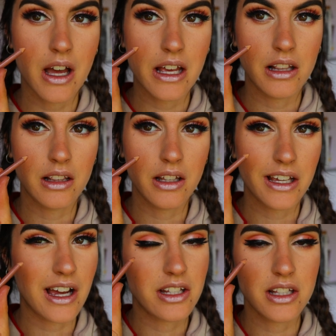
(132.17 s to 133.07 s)
I
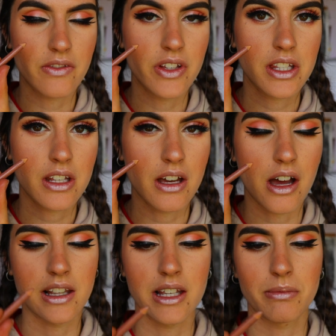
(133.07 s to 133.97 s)
like I just love this
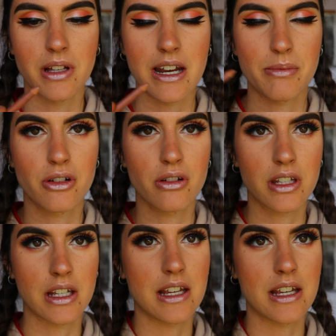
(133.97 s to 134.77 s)
lip liner because it